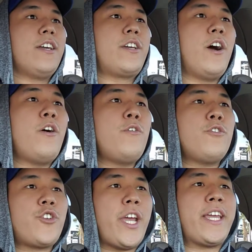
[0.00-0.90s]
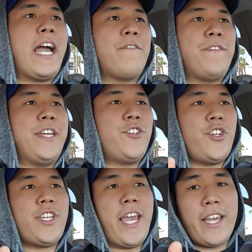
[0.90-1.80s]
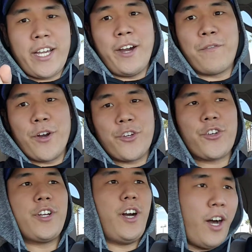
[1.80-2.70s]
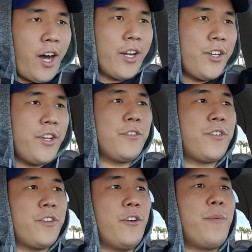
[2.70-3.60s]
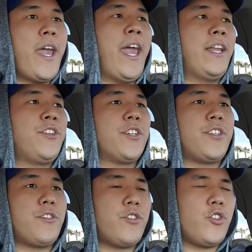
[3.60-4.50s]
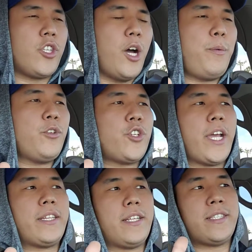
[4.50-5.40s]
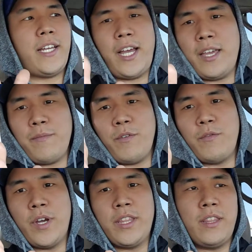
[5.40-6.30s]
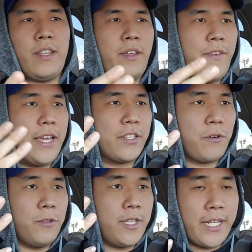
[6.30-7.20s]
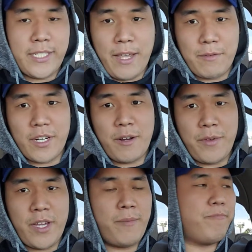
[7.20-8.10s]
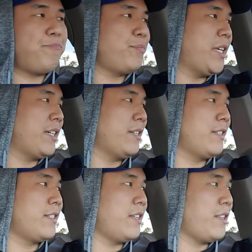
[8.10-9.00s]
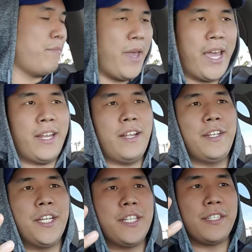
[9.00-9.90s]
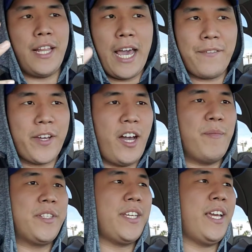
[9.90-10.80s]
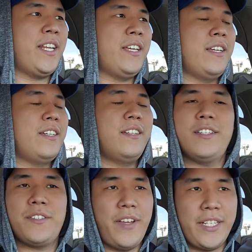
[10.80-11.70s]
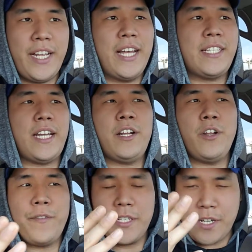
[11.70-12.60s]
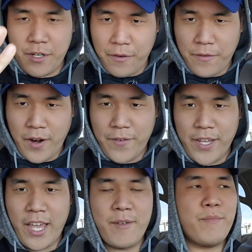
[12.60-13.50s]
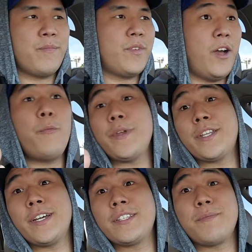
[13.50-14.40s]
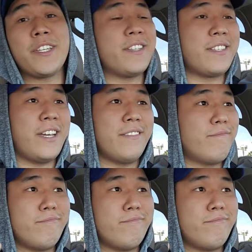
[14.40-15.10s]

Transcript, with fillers: go check out VGK coverage on YouTube and just double check the time when the Vegas Golden Knights games are going to be up because the man does live commentating. It's fantastic. I don't know if he's going to do it for every game. I hope he does because I